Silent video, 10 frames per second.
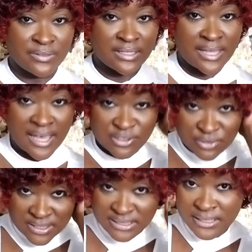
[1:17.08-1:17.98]
As you
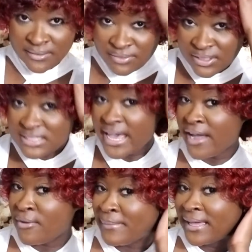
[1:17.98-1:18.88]
can see, this hair
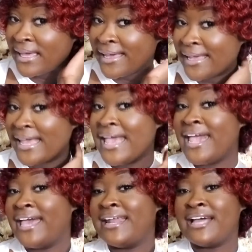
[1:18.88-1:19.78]
on my head,
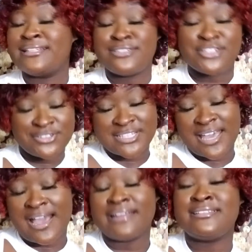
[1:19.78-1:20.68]
and I did say
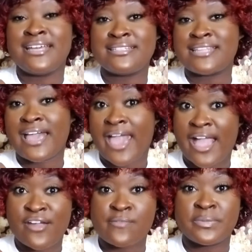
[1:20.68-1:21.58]

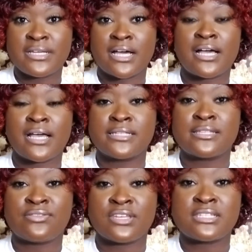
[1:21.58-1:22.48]
hair because
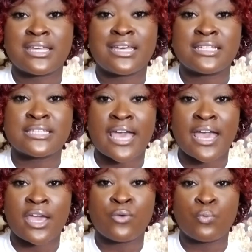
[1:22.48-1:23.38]
this is
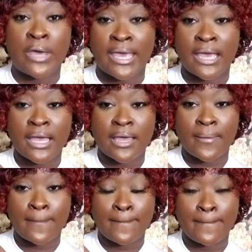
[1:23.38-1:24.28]
a wig.
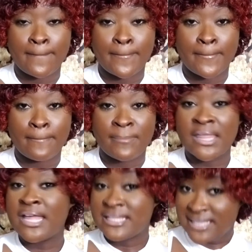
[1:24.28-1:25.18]

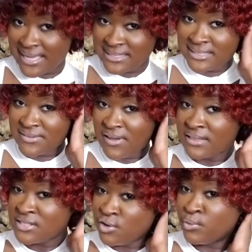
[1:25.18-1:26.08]
Yes, I
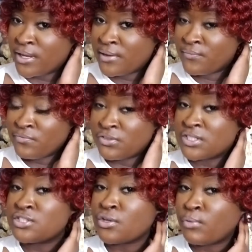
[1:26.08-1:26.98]
said a wig.
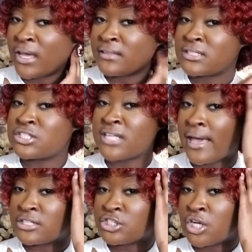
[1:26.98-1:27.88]
This is a wig. This is
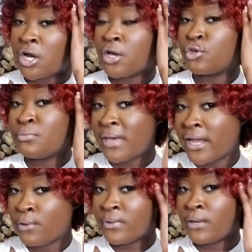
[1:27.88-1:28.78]
actually a human
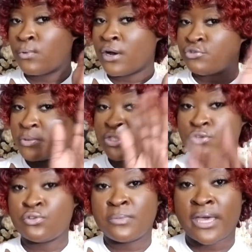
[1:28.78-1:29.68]
hair wig,
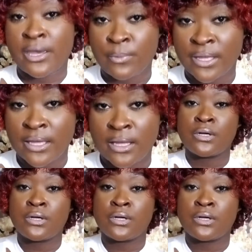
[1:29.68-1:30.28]
100% human hair wig.